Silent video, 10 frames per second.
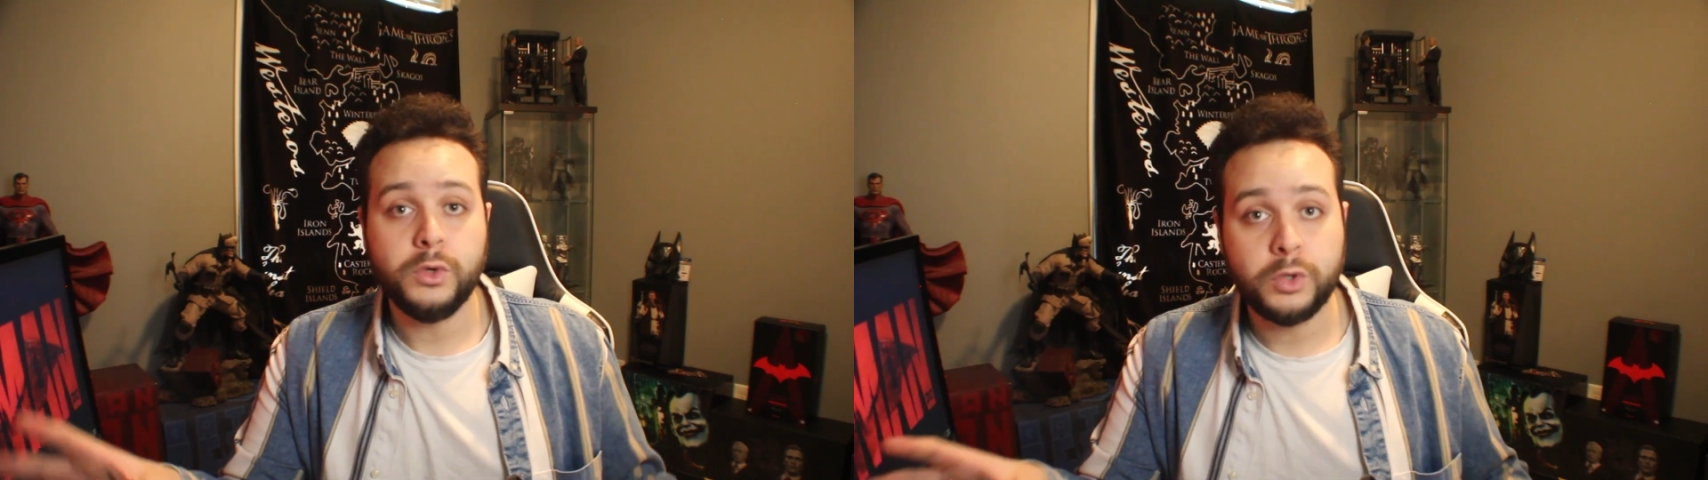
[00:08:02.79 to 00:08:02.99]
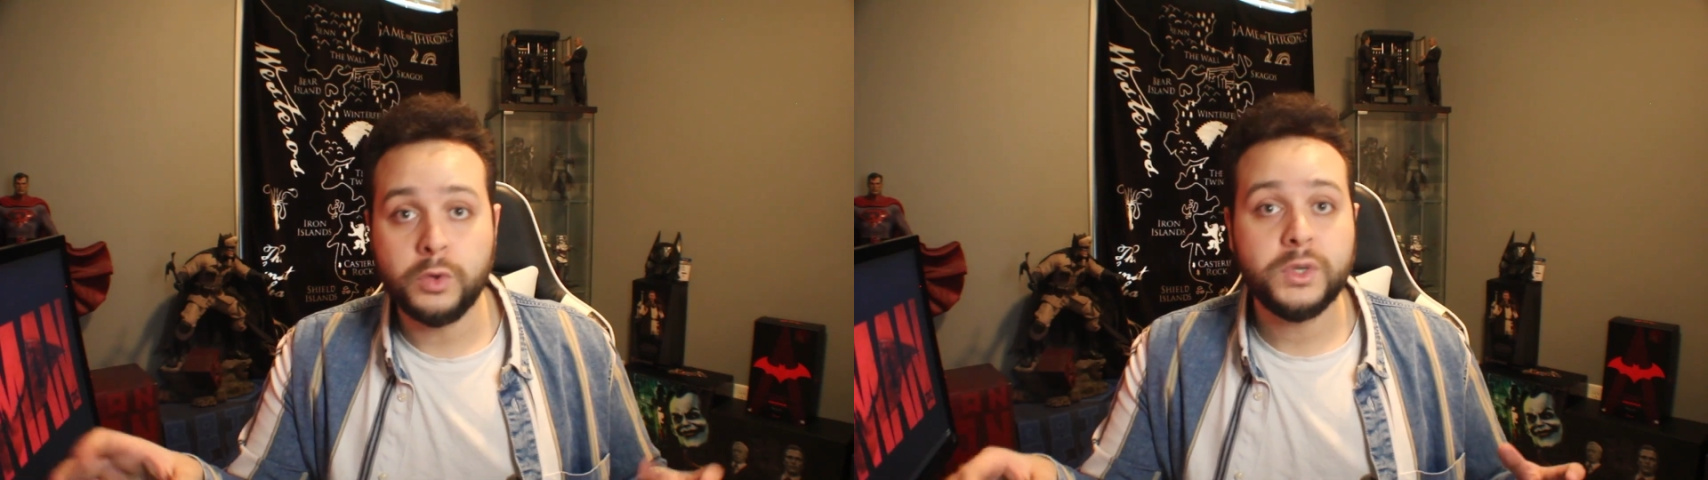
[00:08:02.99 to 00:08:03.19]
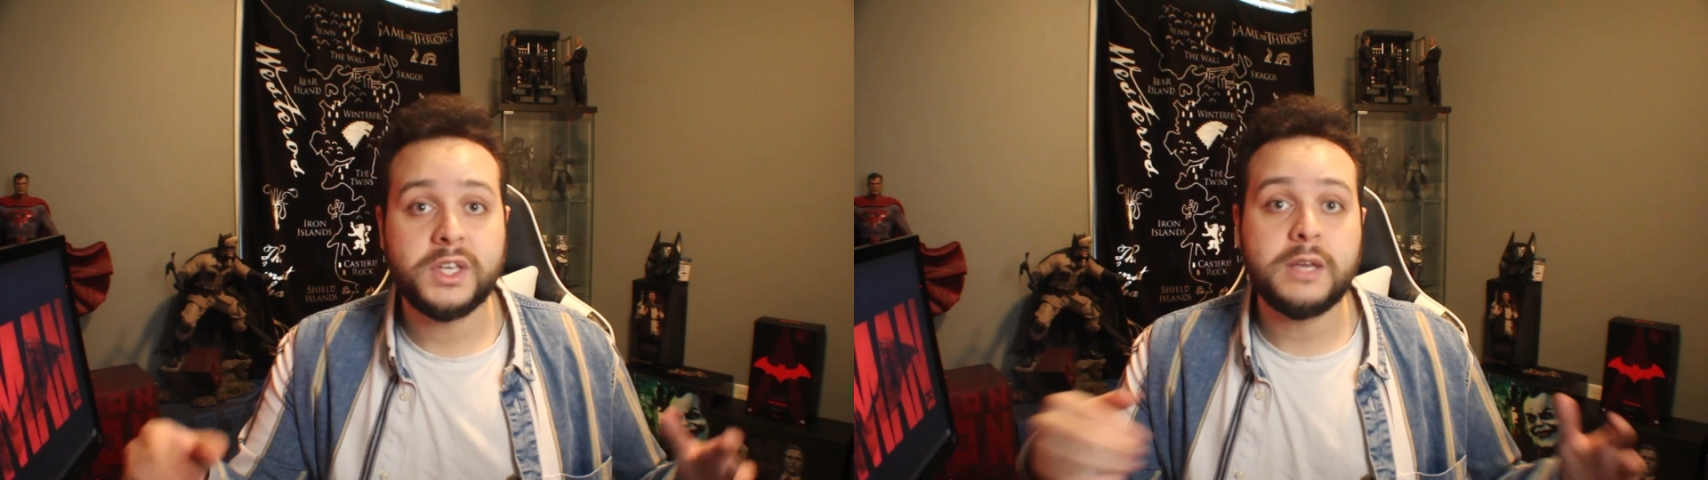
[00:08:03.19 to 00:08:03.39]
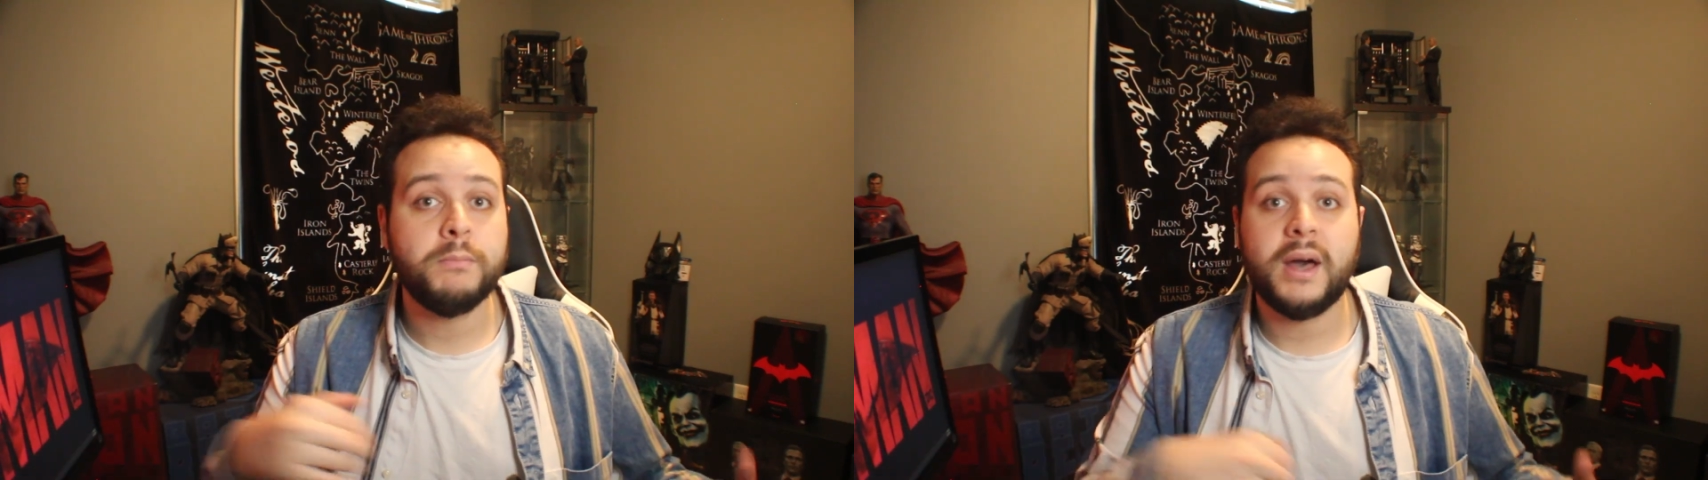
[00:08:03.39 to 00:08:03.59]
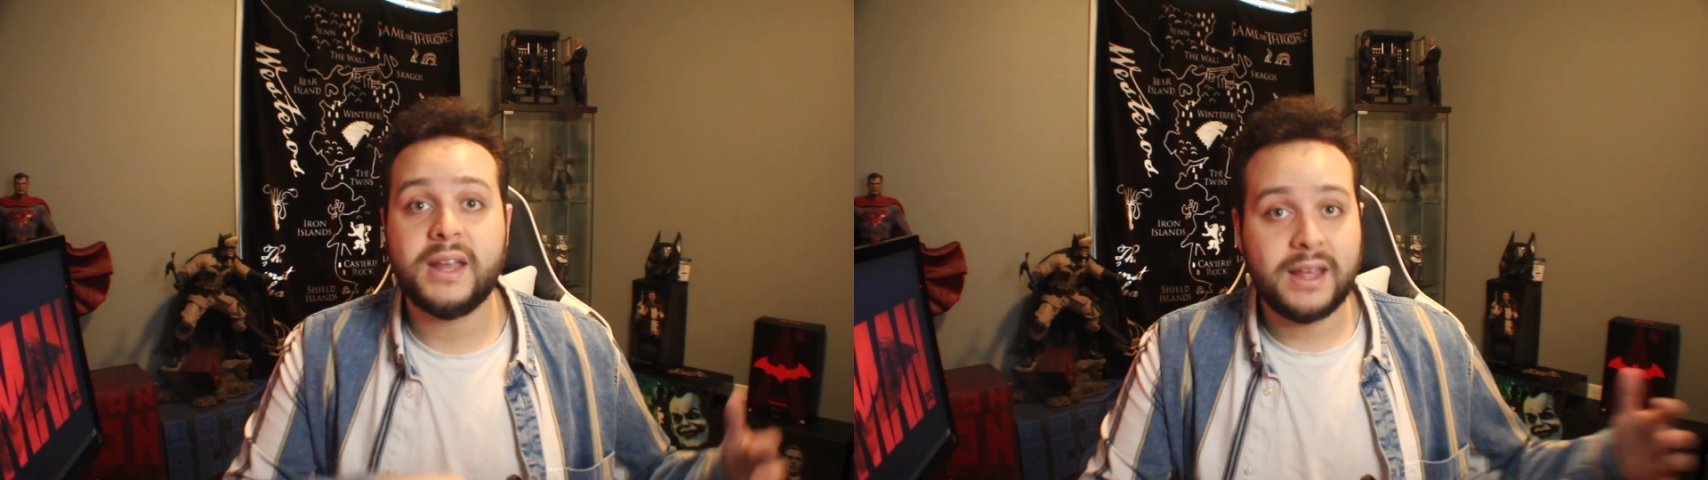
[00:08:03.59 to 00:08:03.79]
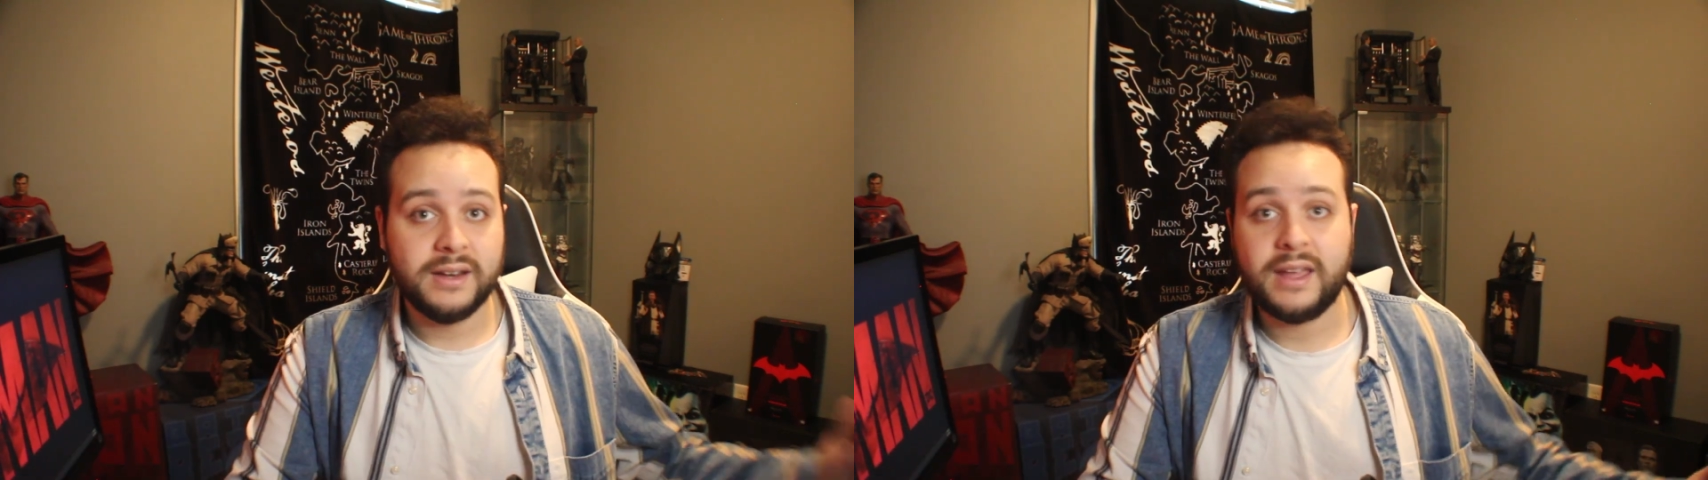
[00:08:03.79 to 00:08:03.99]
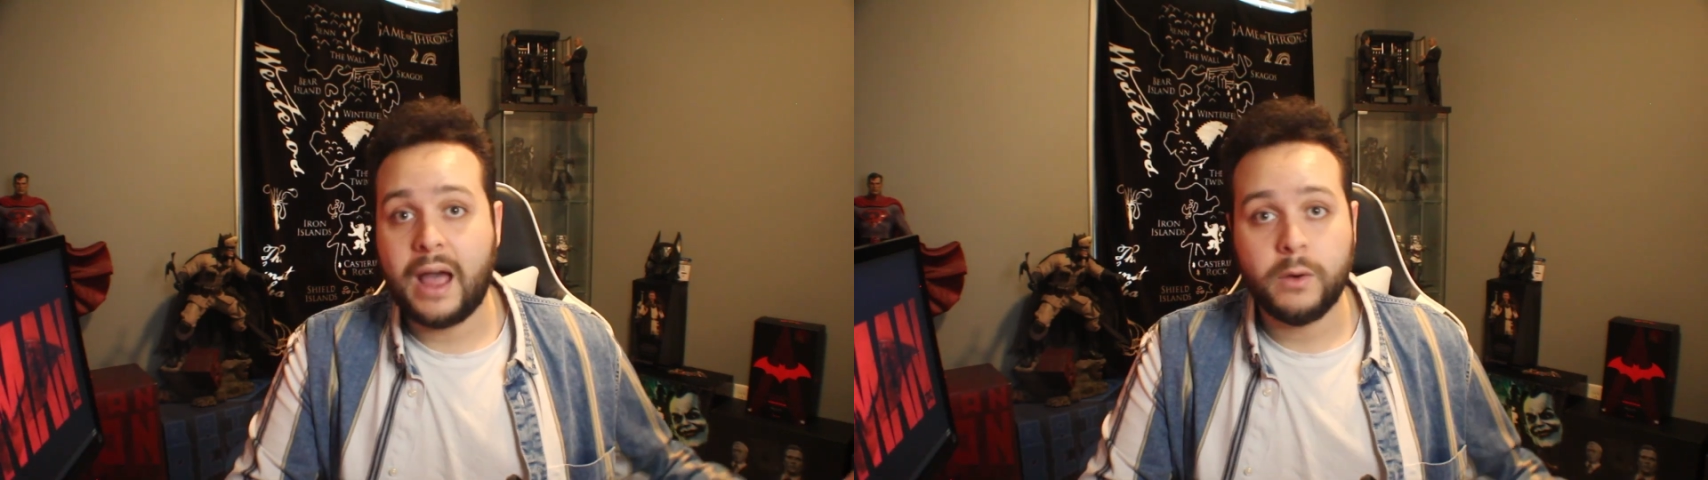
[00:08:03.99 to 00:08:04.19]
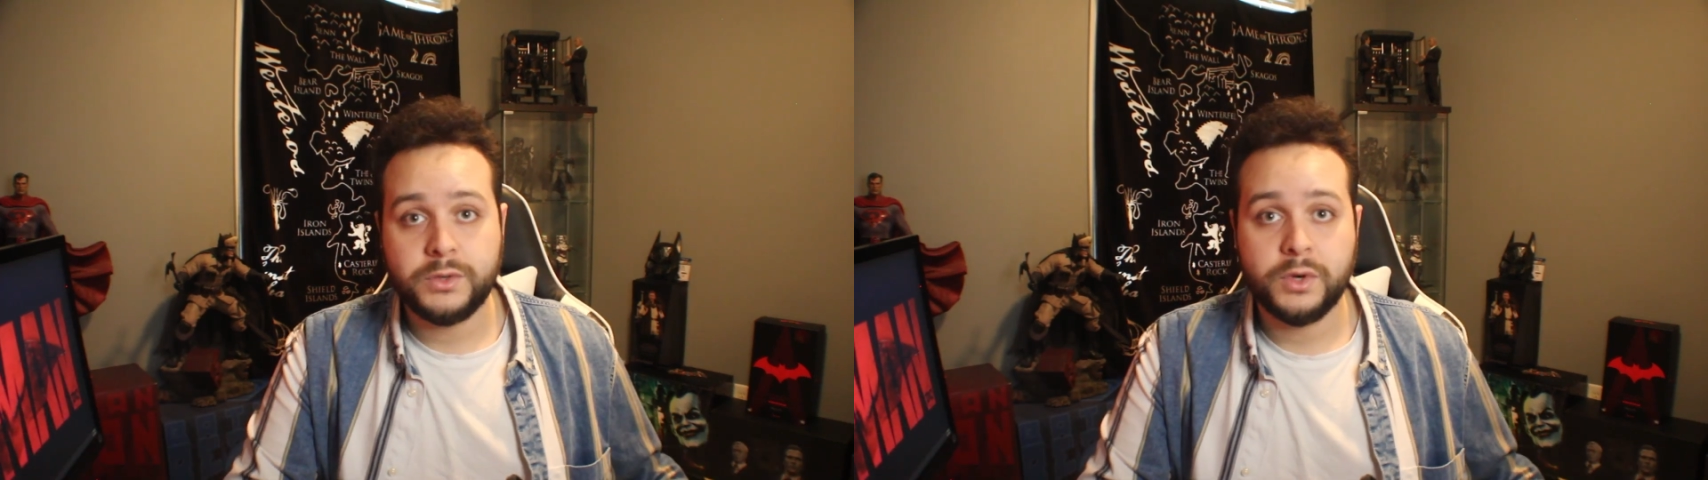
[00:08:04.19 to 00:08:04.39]
who he might
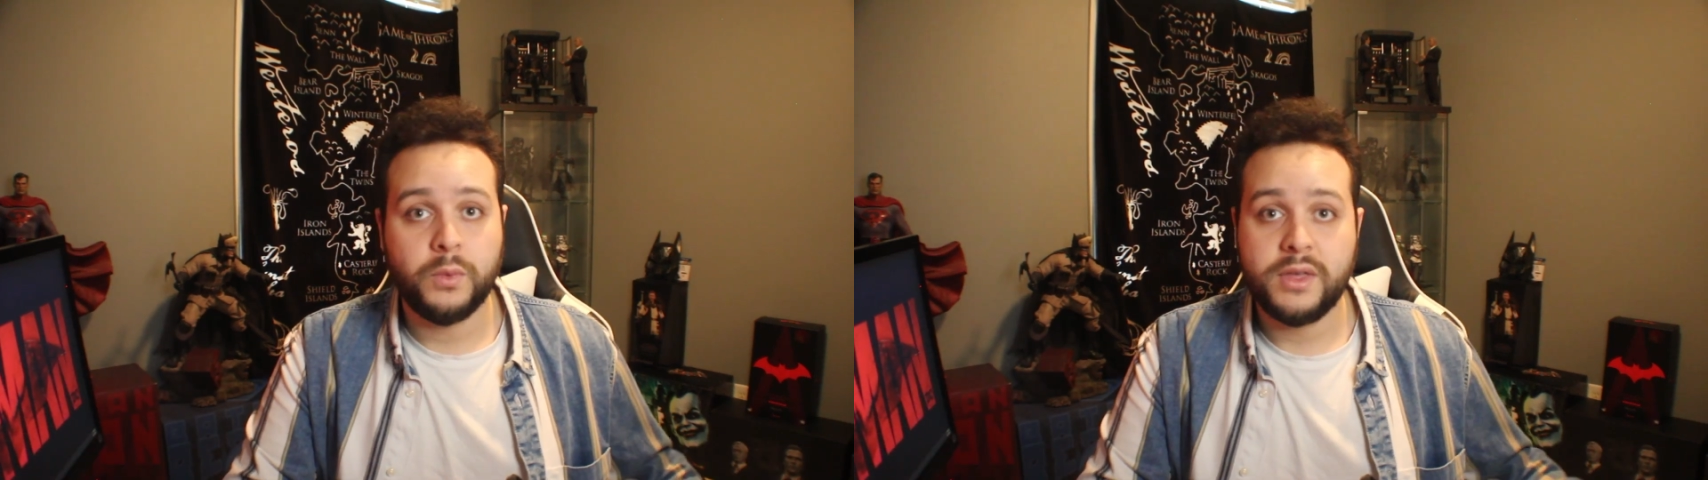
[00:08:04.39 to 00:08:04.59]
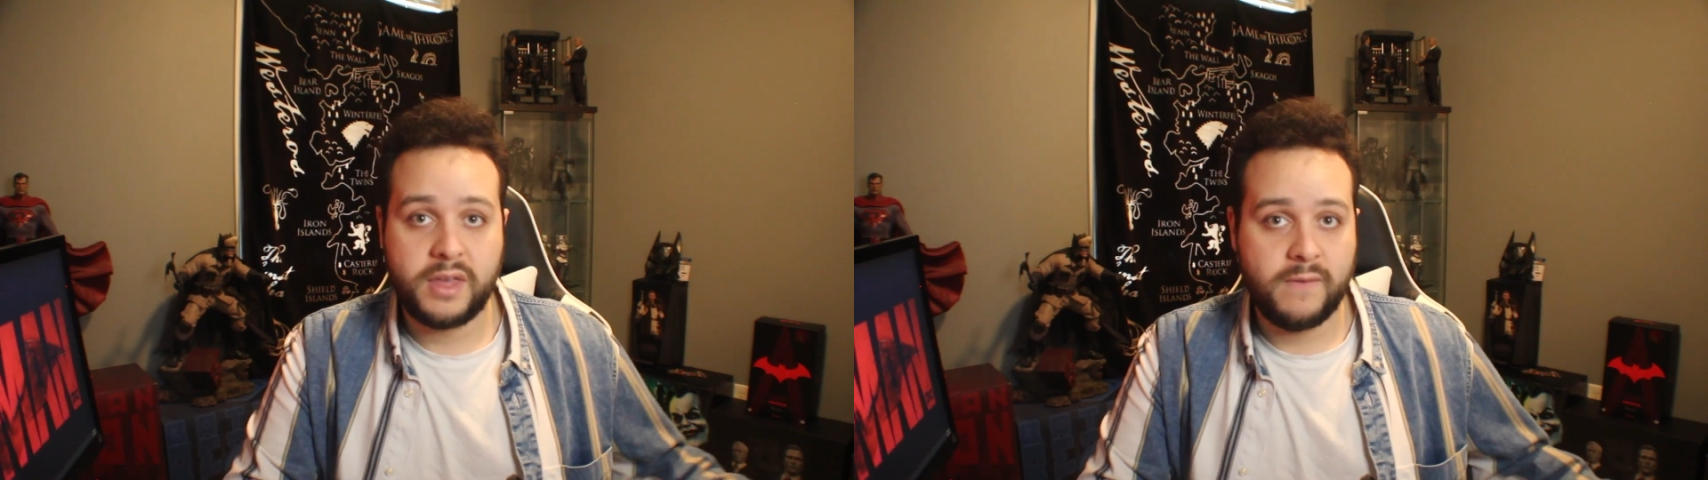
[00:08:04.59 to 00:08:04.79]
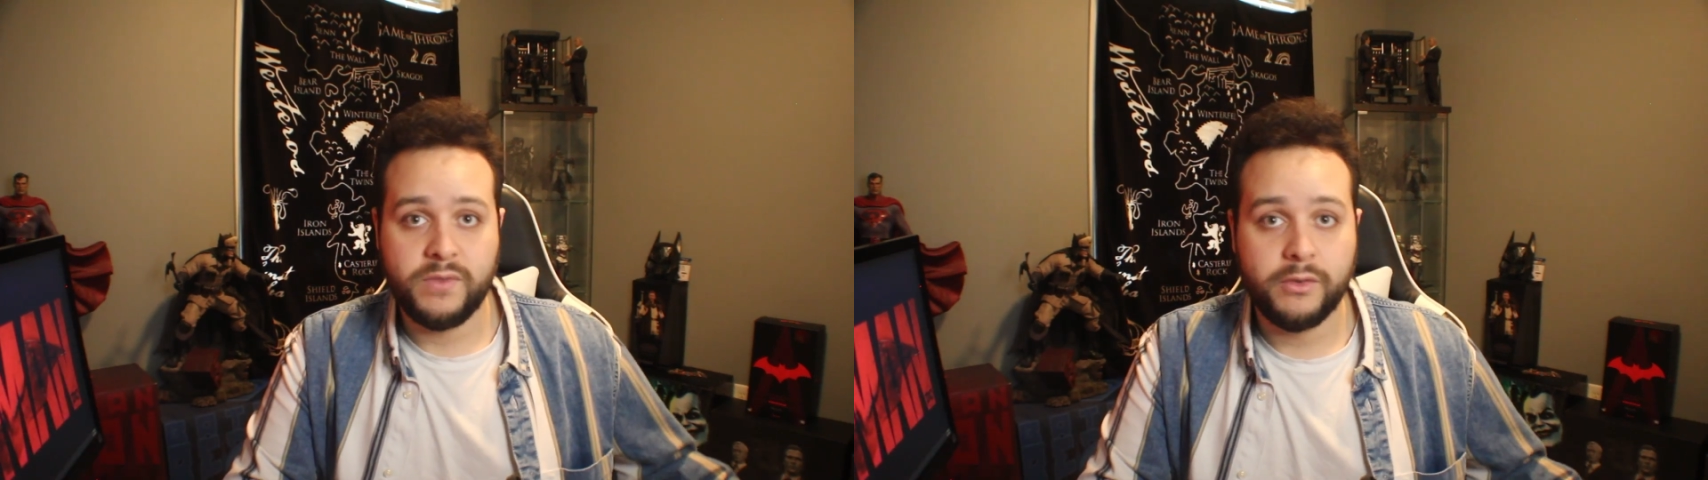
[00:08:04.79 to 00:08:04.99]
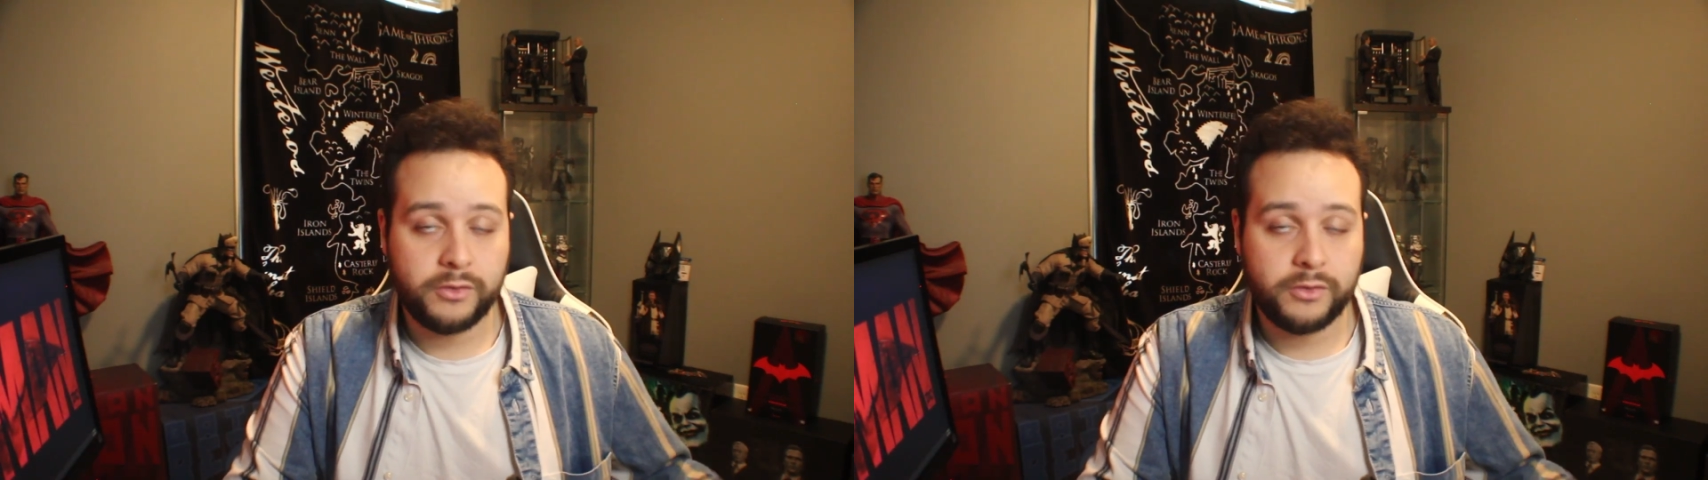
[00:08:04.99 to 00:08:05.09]
encounter with in the